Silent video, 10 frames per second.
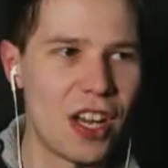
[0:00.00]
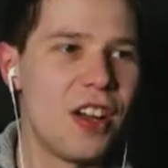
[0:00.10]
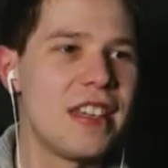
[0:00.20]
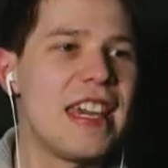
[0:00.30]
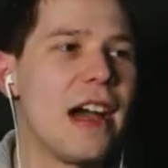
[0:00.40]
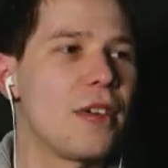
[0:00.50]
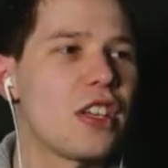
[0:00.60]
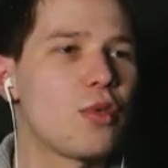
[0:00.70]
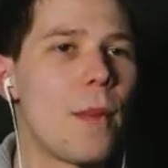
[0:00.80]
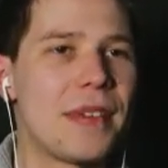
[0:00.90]
Yeah, I'm going to
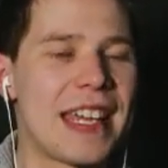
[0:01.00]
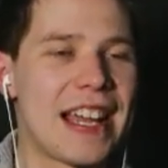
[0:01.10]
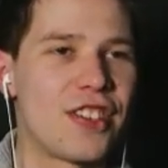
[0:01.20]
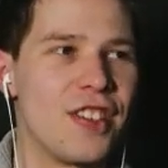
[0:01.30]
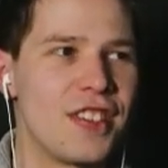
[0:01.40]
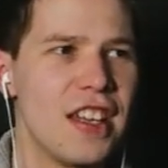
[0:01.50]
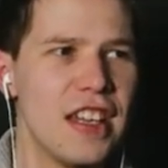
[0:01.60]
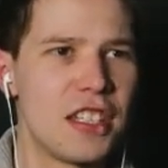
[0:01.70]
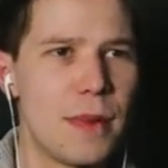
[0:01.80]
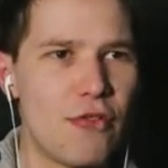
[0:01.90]
swap the textures
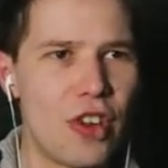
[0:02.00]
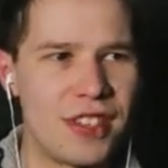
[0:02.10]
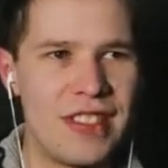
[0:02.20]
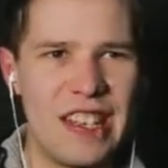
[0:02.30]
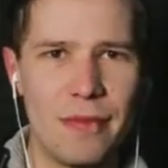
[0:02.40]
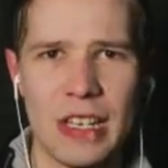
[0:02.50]
to be rusted.